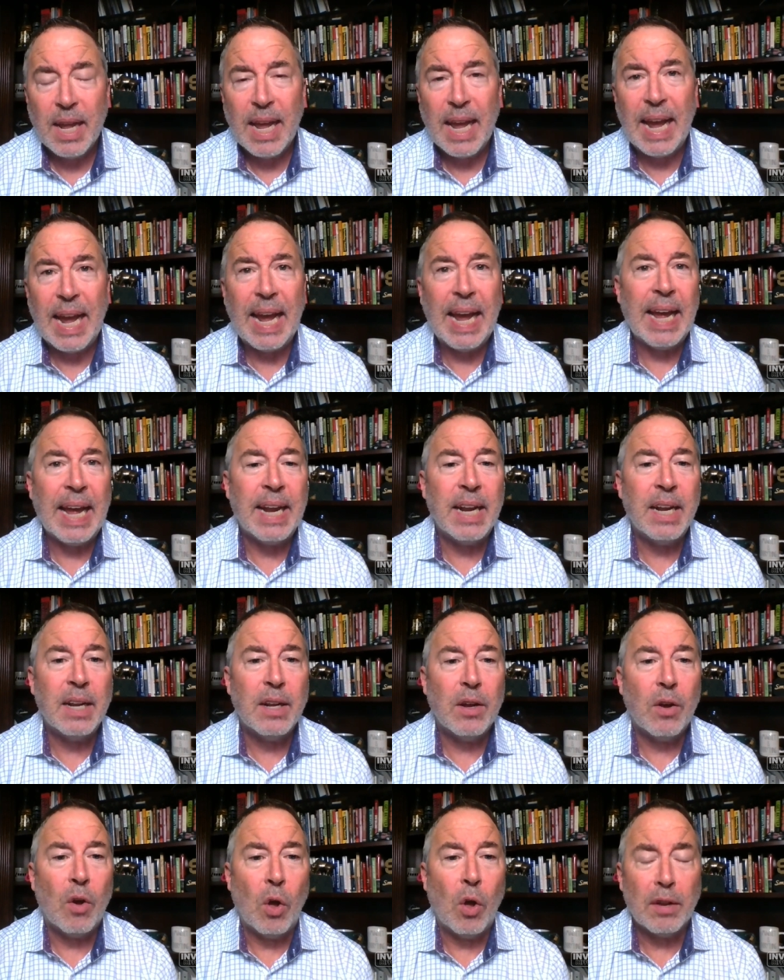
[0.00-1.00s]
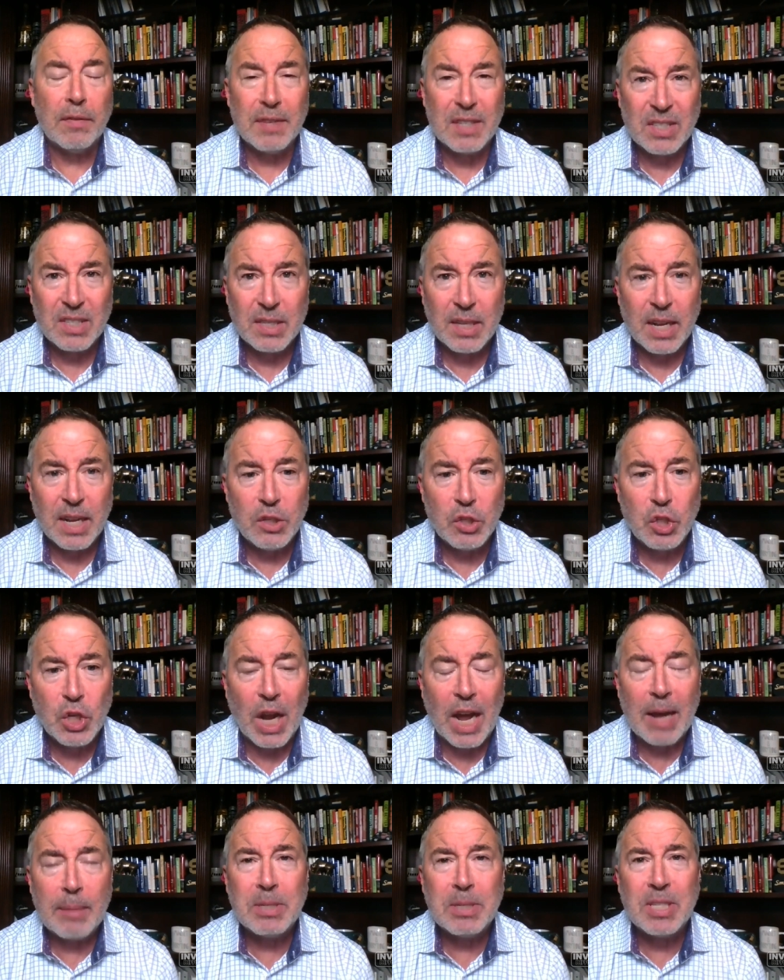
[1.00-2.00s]
And all of a sudden,
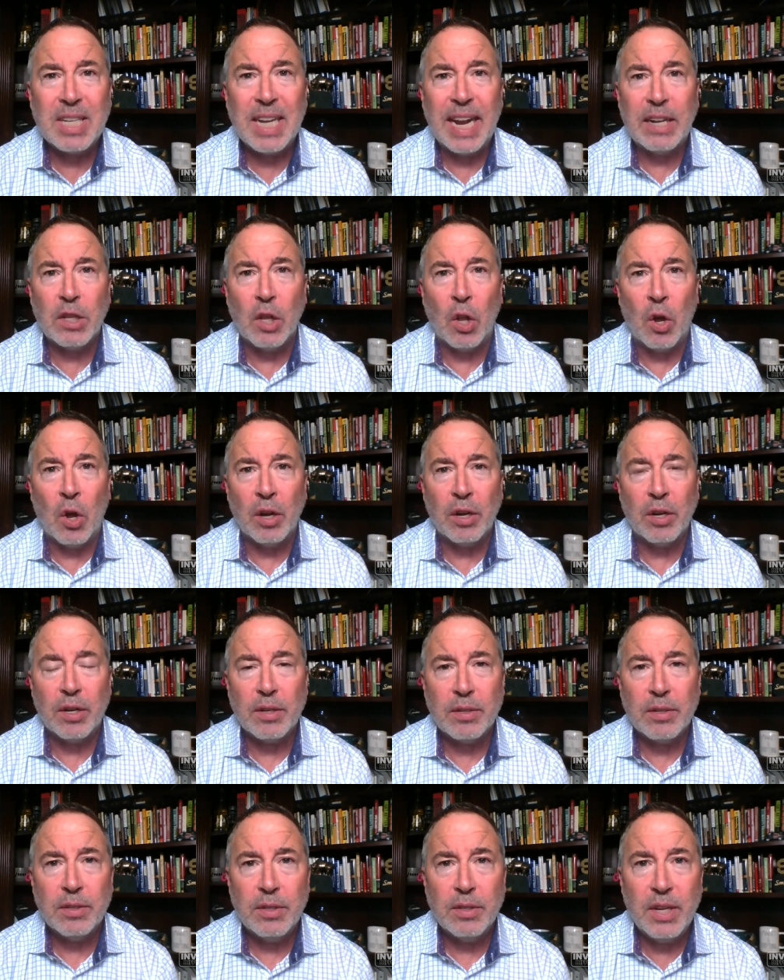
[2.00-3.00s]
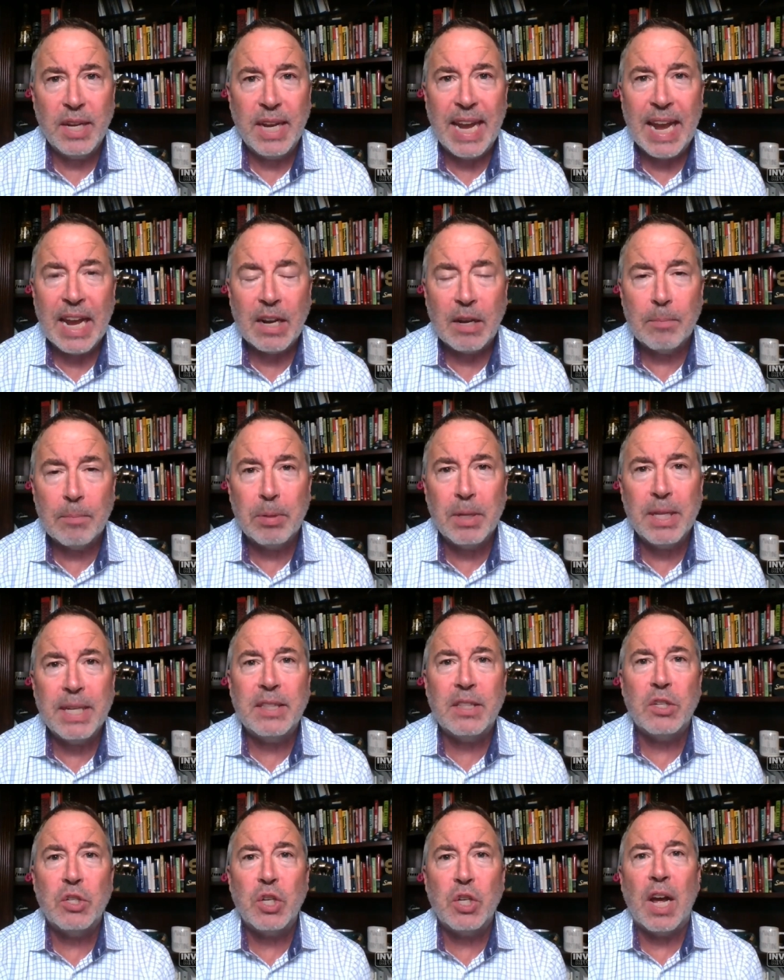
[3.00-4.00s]
jobs take longer. You can't
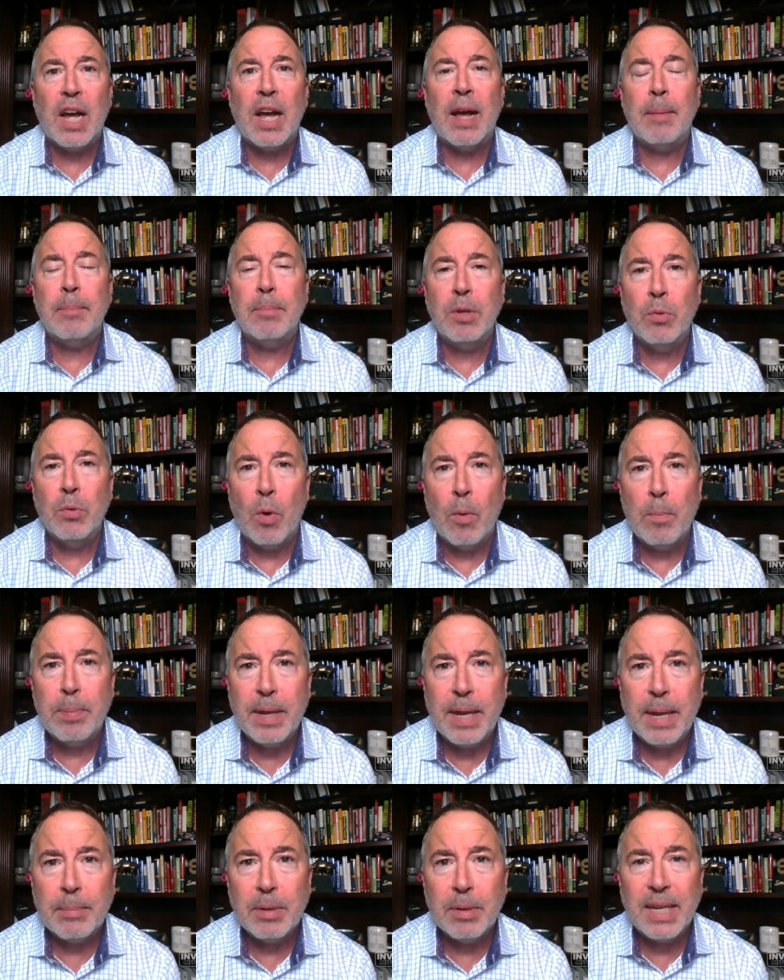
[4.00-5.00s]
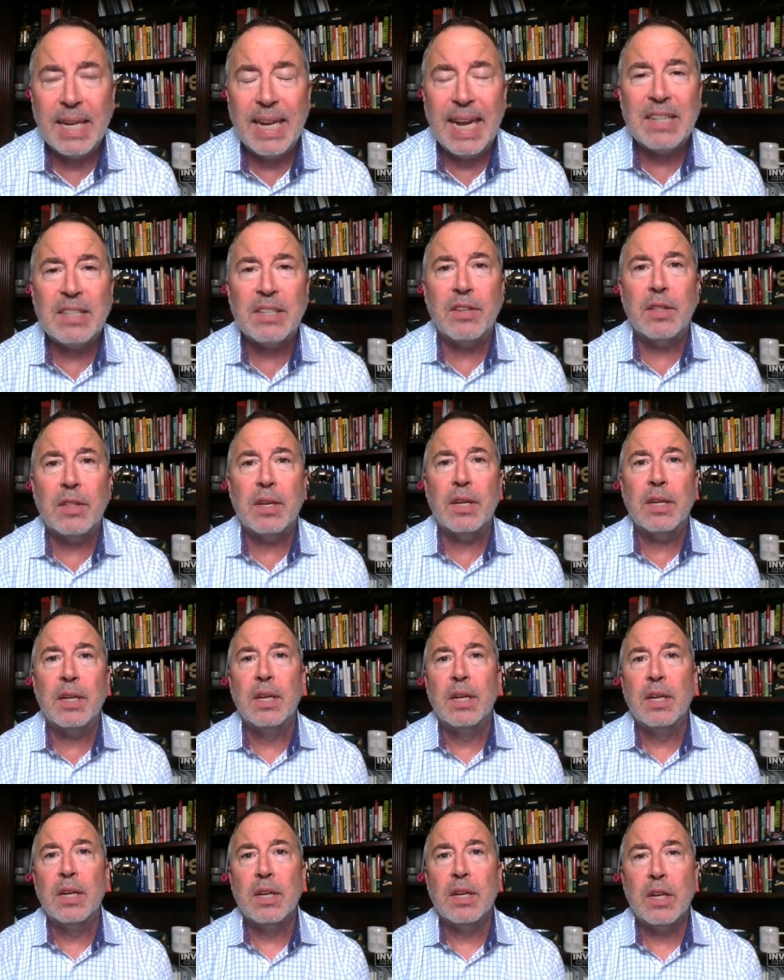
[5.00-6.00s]
complete the job. You won't be able to get to the
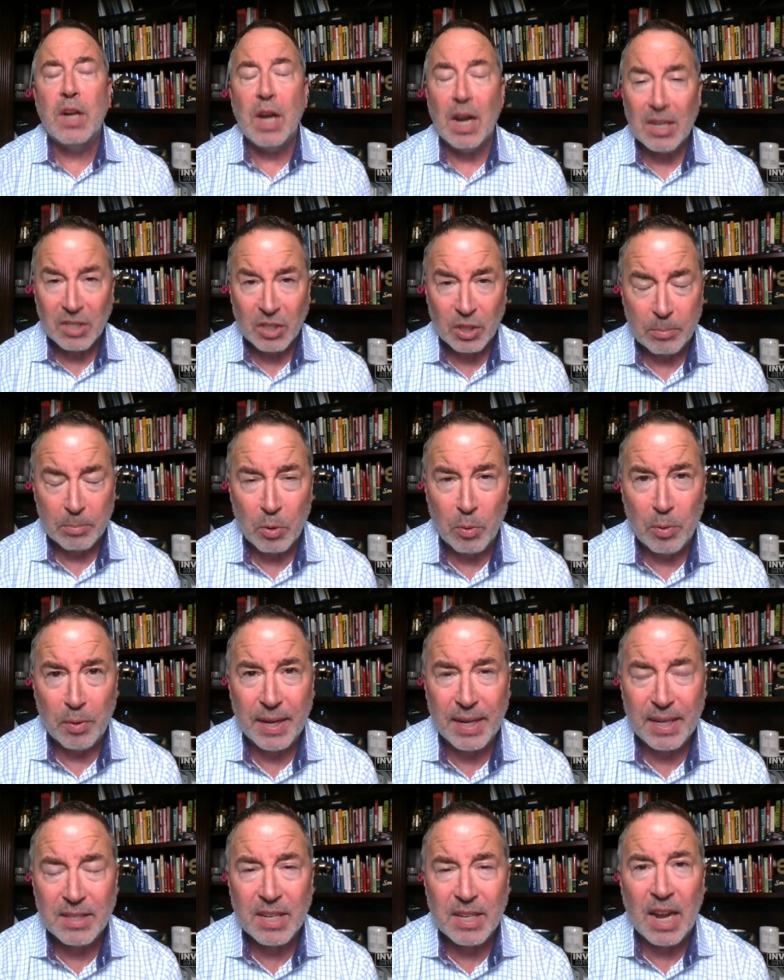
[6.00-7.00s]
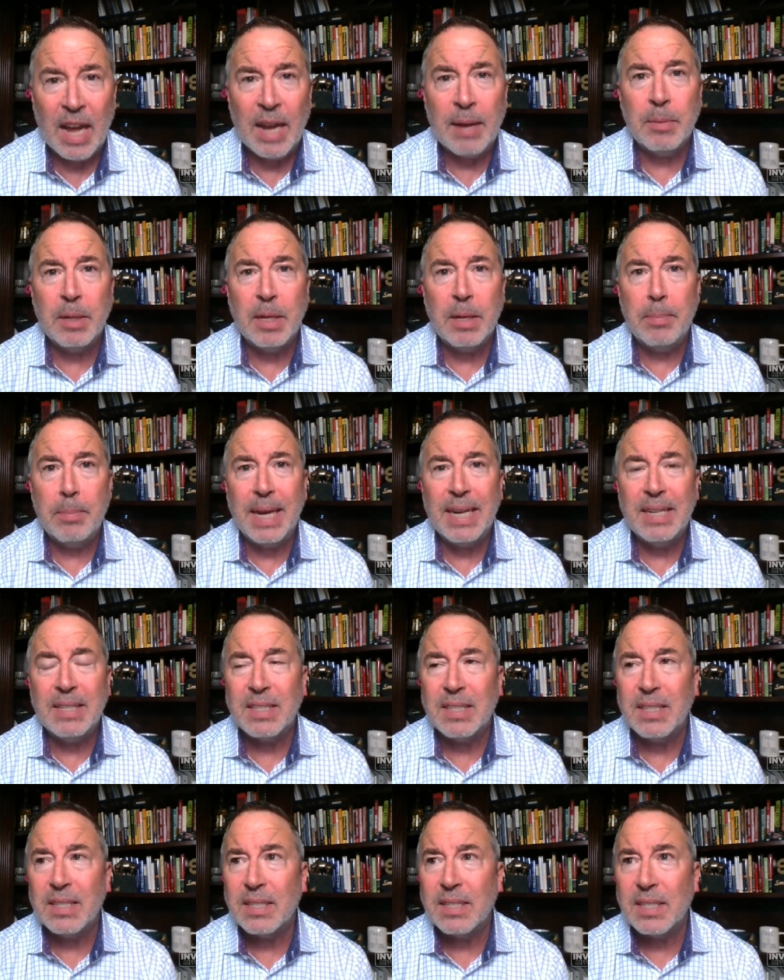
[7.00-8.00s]
customer within a timely
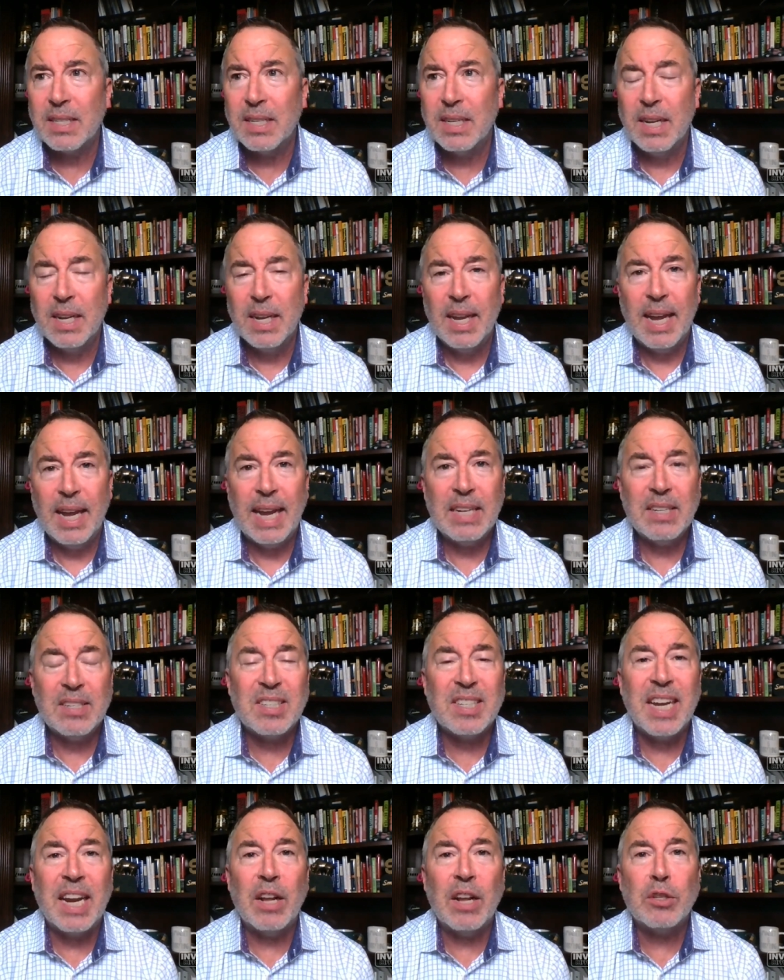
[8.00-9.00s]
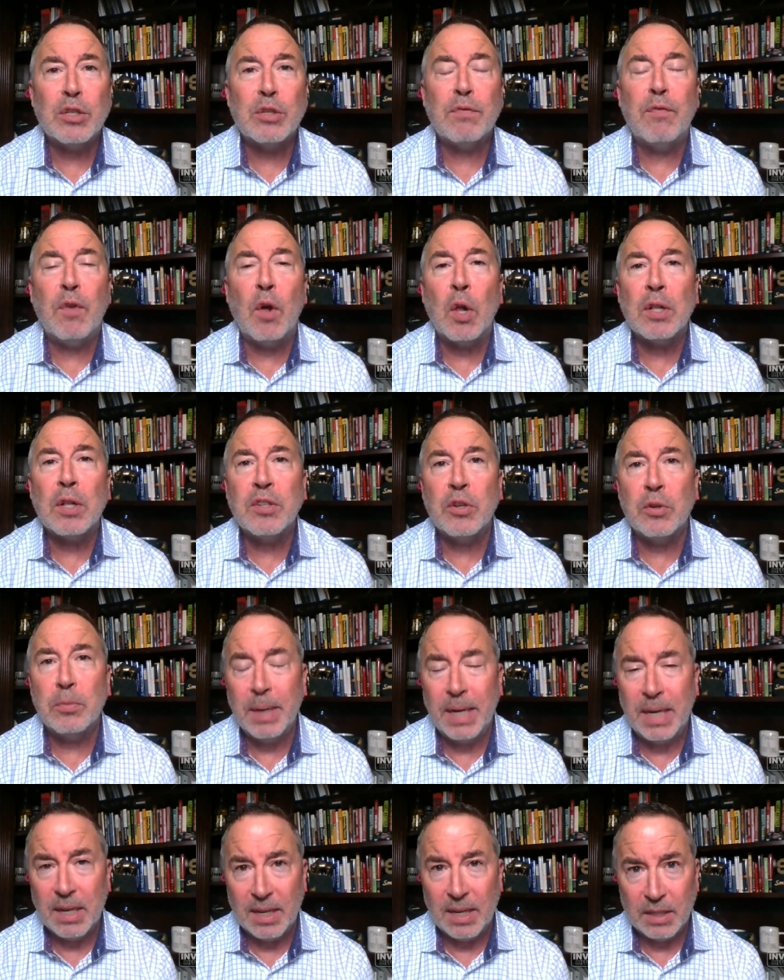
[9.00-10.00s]
basis. And sales falter
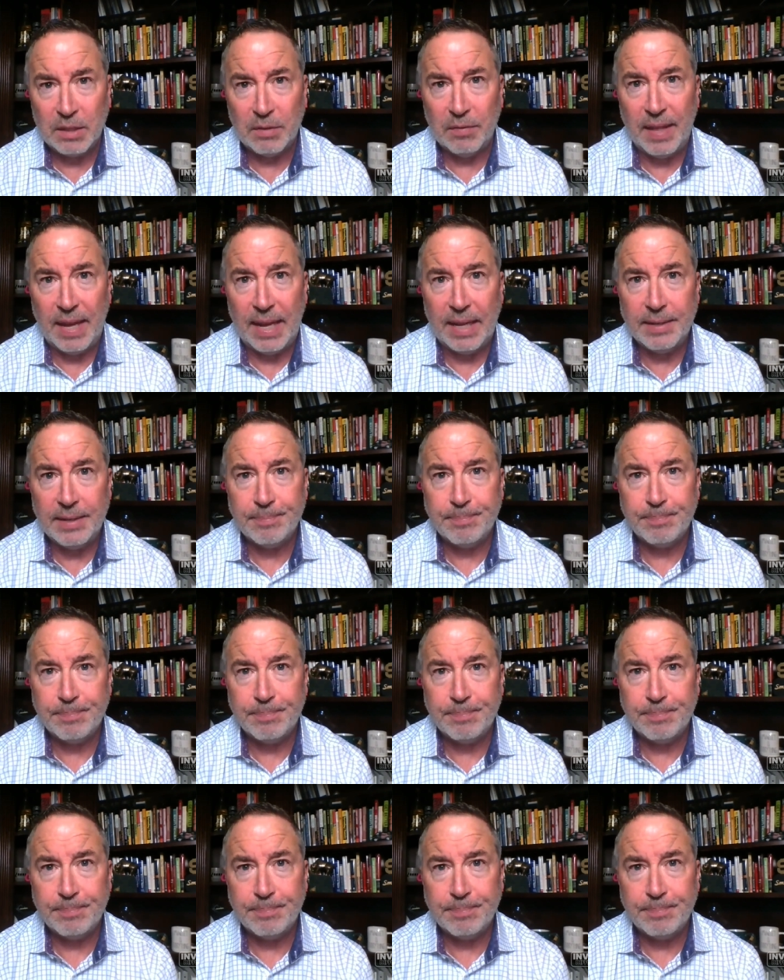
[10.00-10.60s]
because of that.